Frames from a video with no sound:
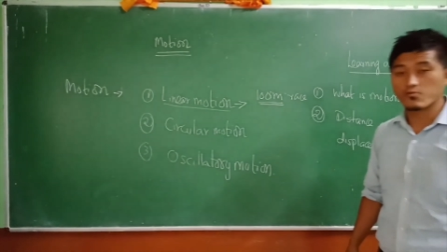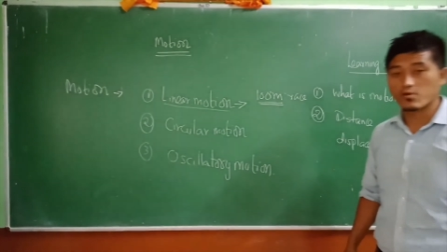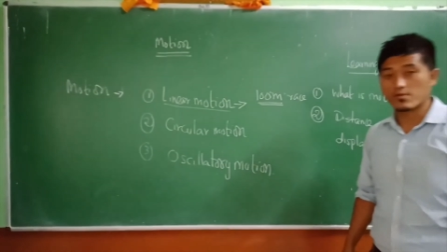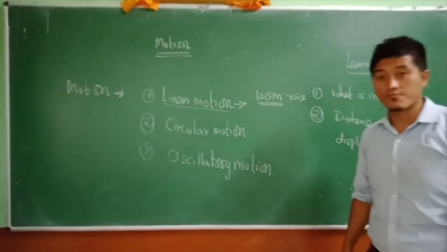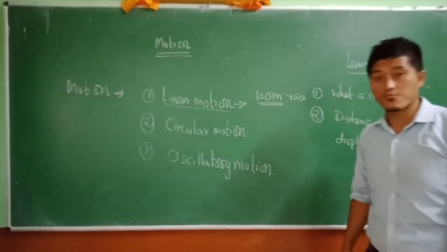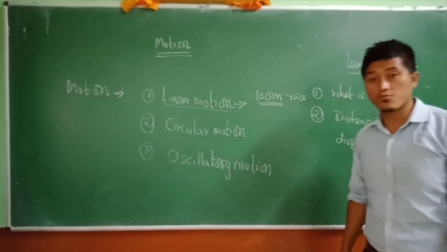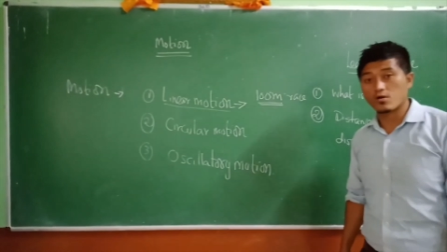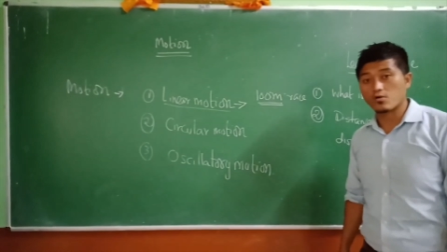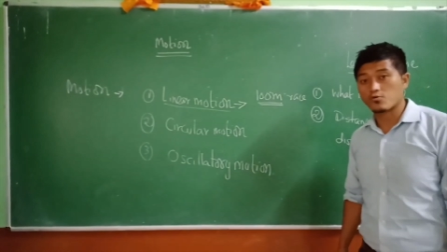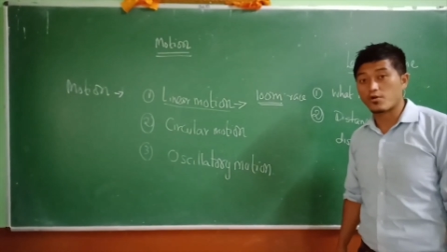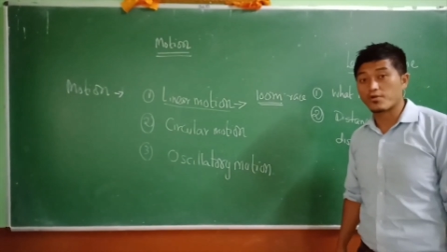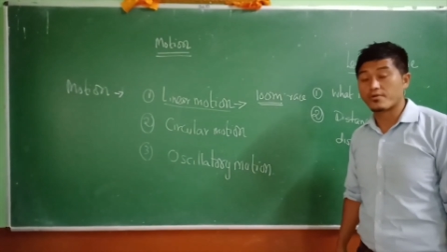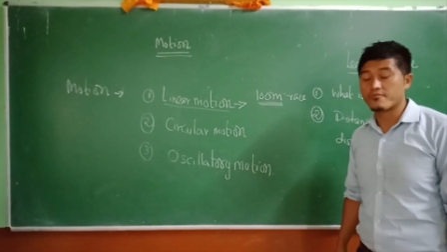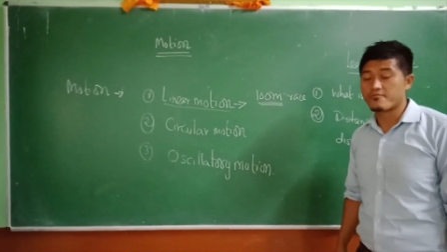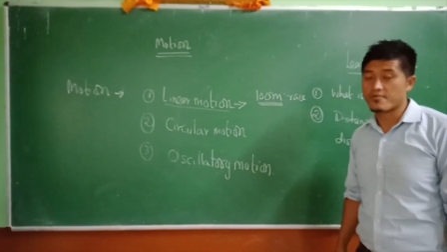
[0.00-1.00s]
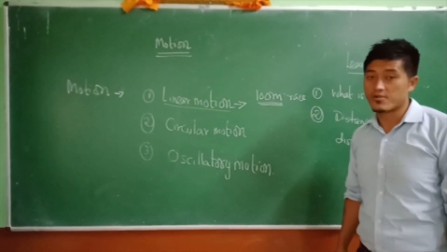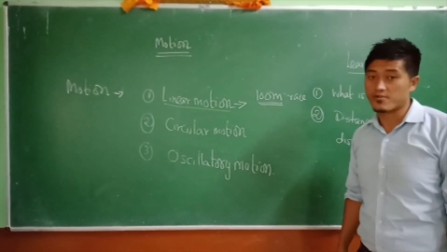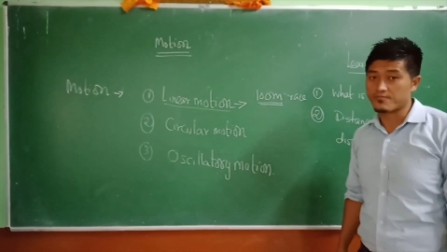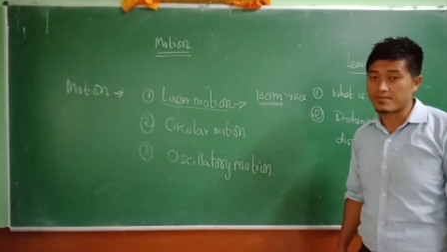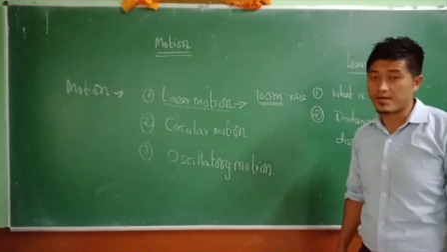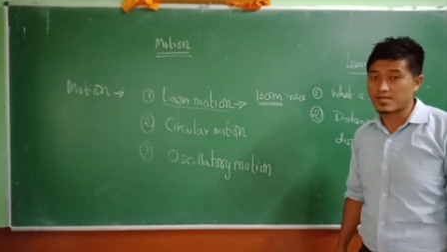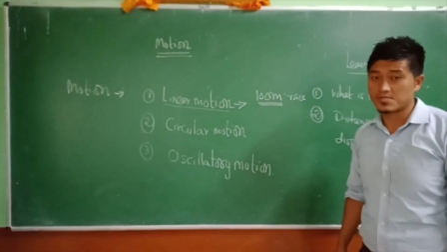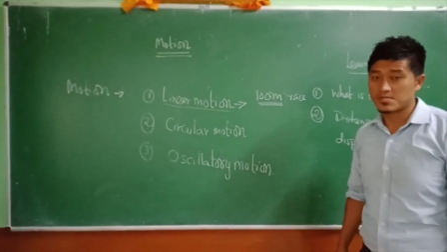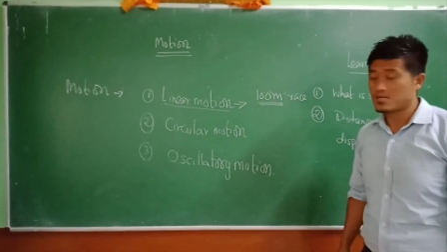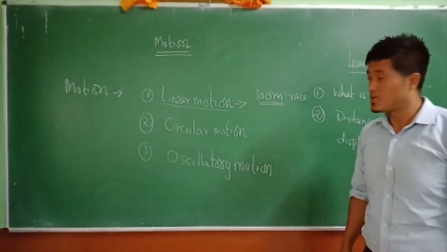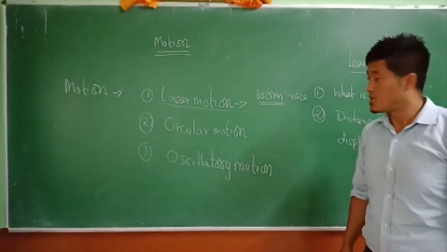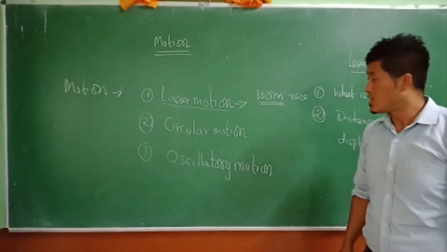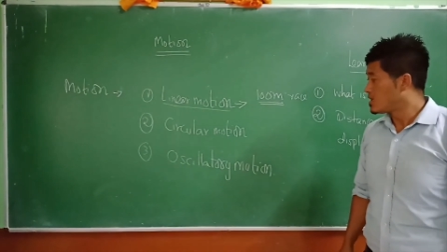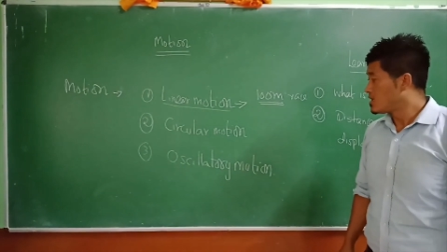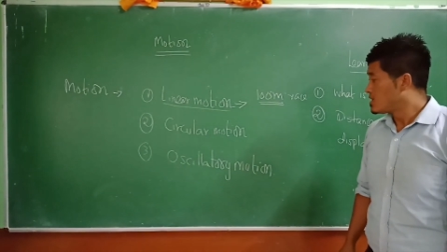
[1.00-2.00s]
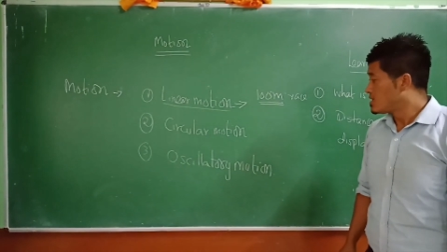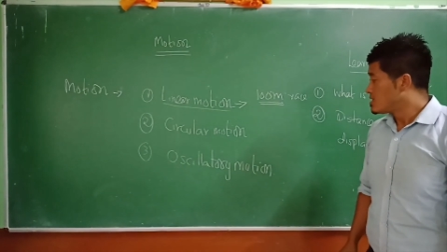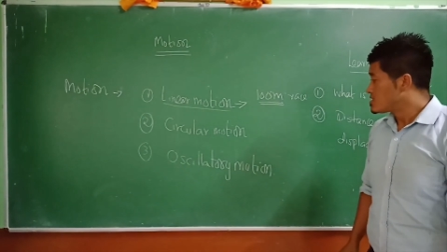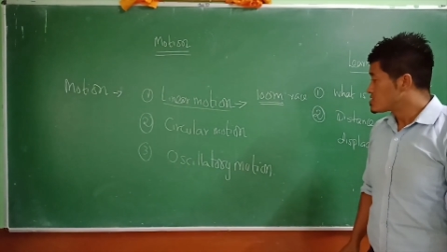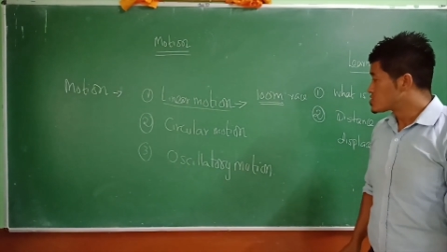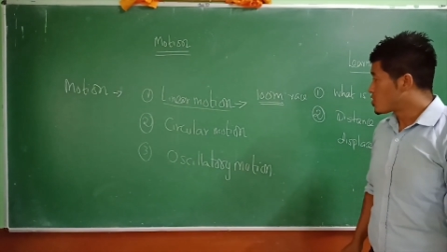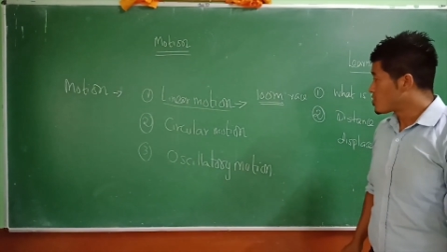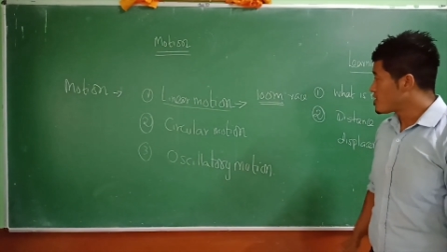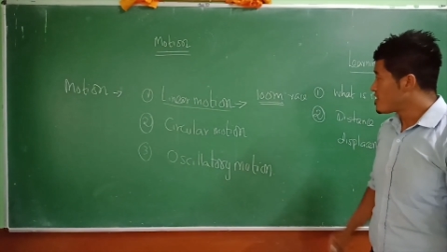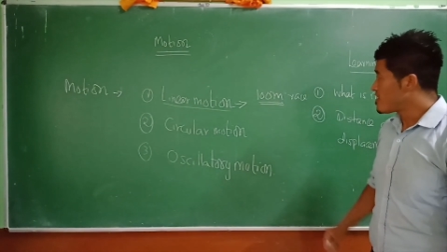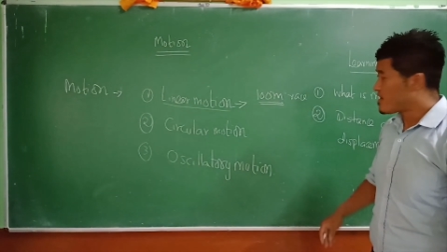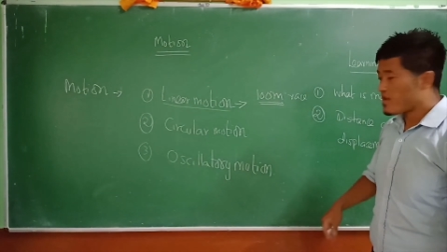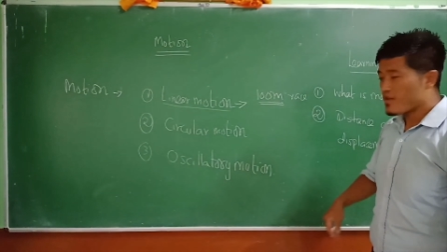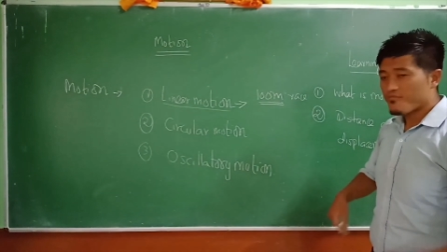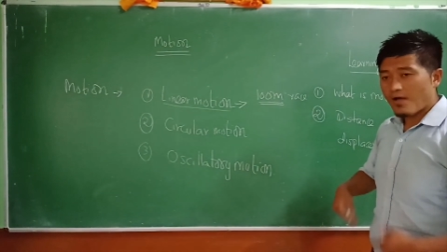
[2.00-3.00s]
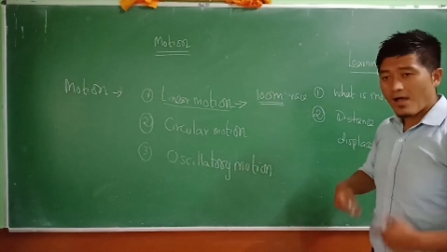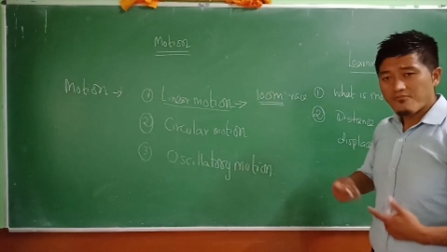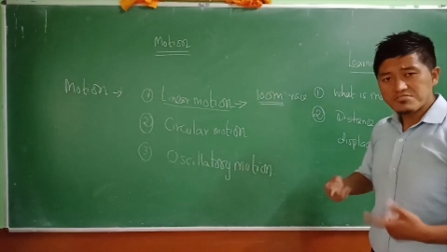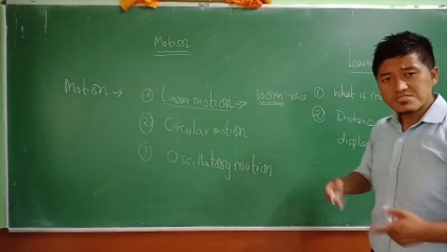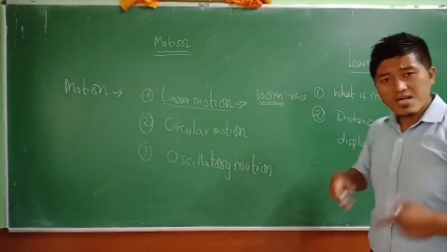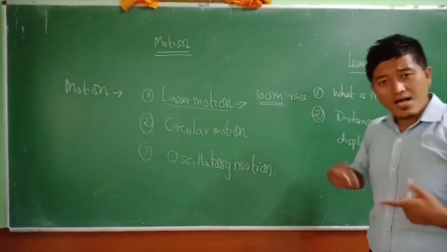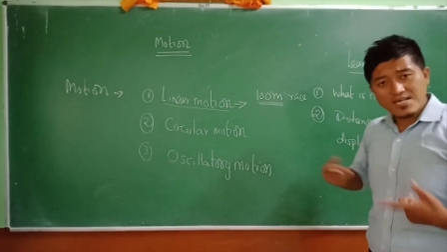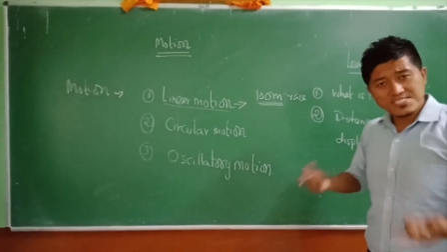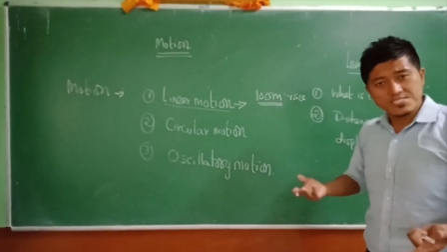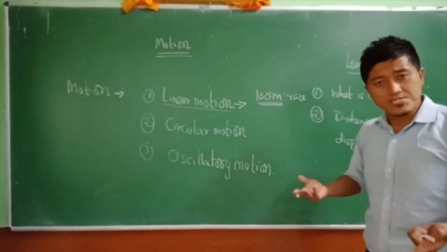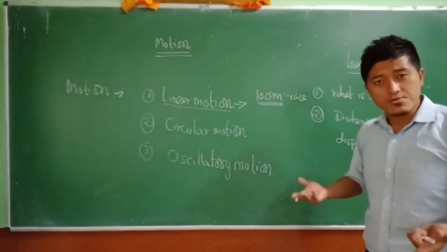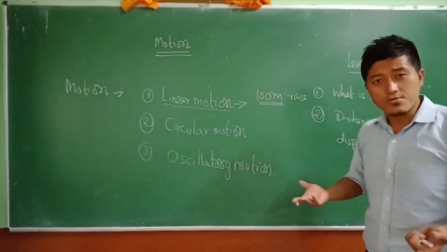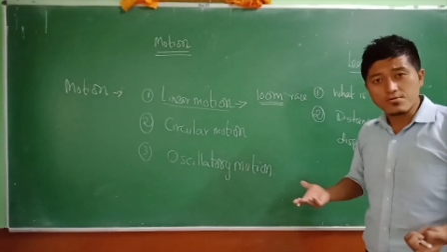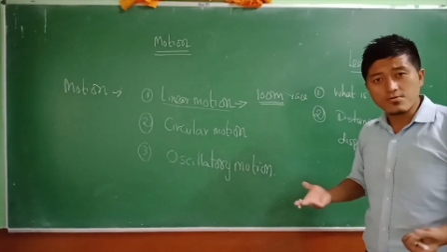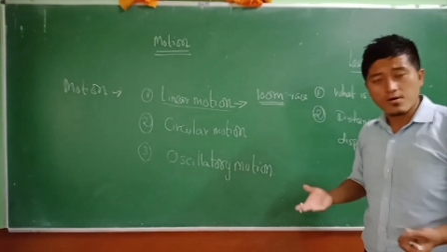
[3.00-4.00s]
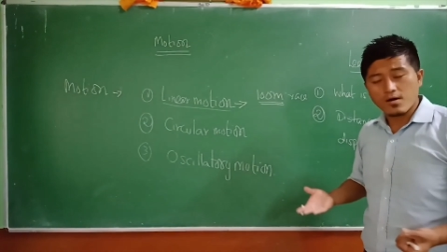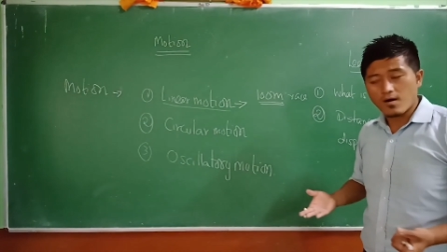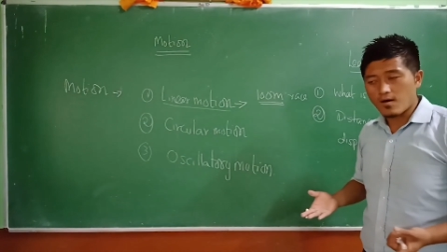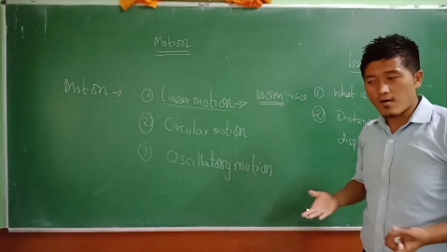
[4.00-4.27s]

one of you are quite aware of that. So if I was asked to